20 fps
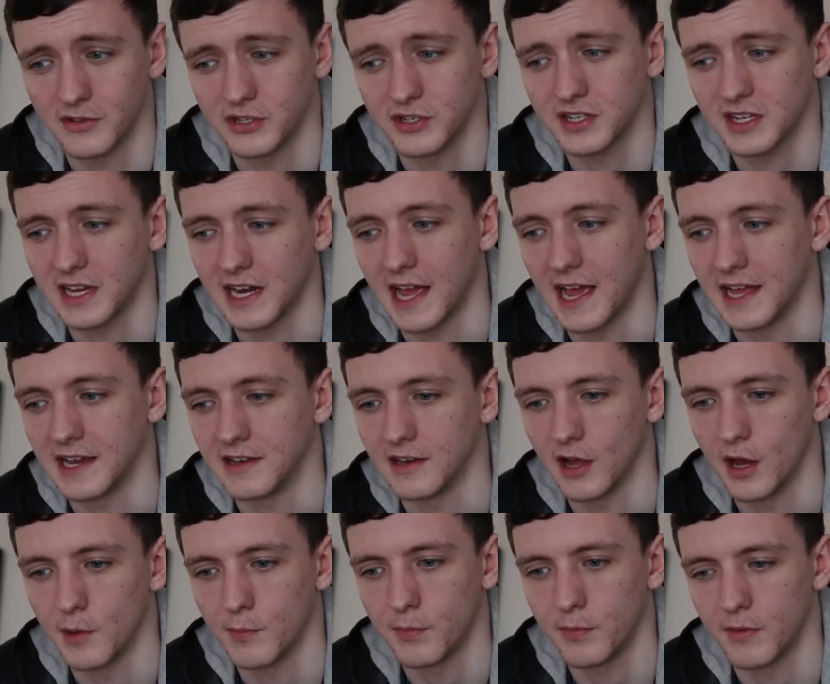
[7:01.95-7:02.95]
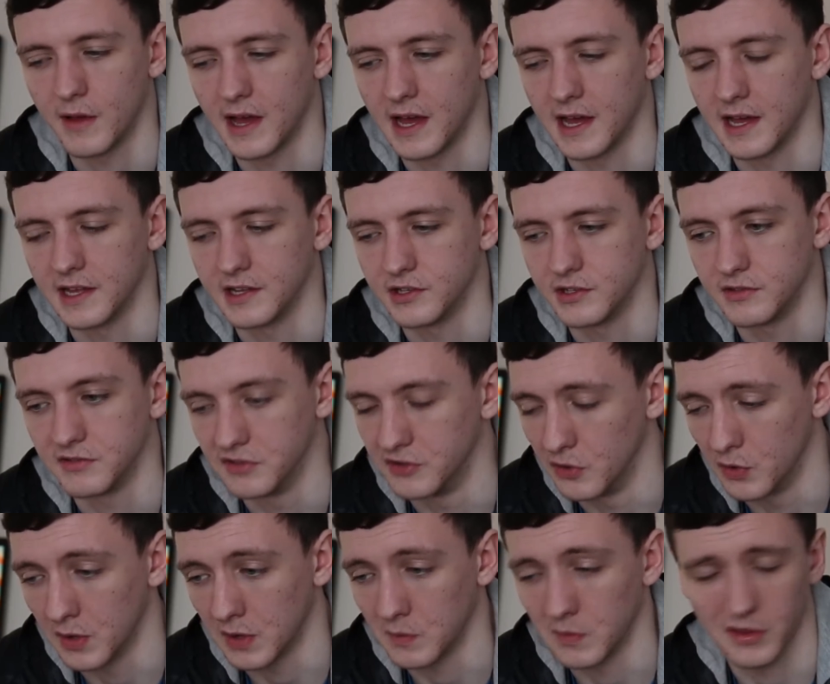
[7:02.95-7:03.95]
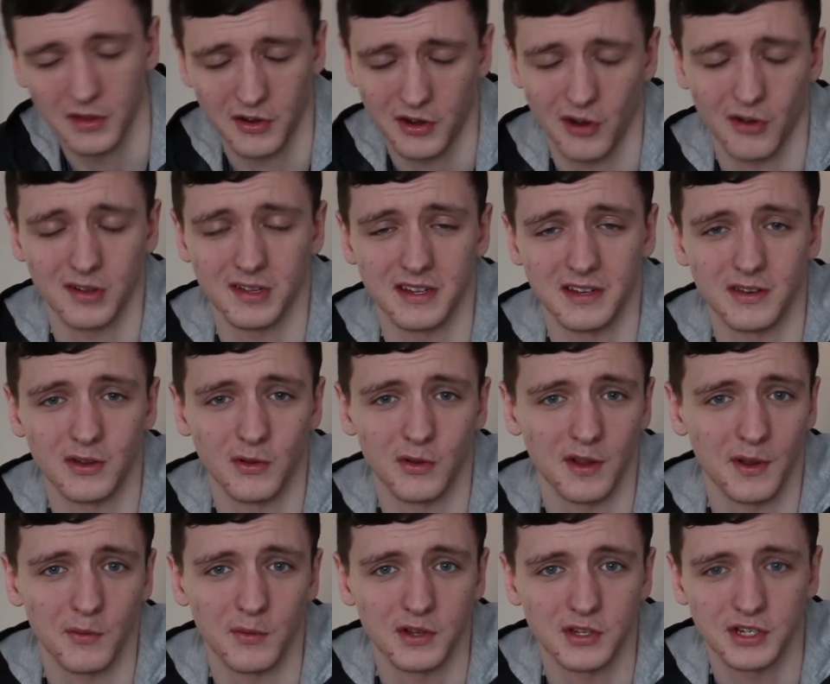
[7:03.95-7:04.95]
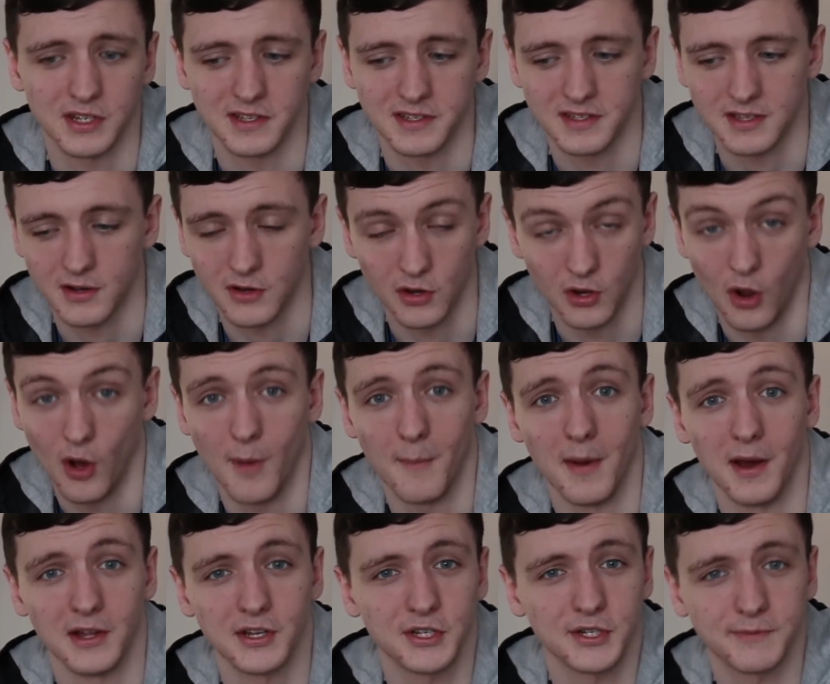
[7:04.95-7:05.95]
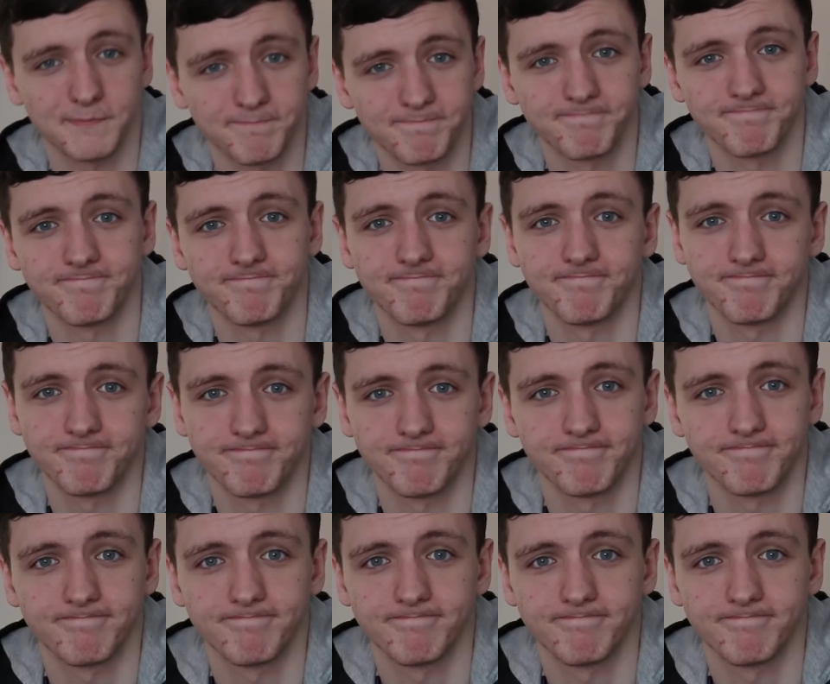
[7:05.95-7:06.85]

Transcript: they're just going to end up uh, doing what they're currently doing, which is not much. So this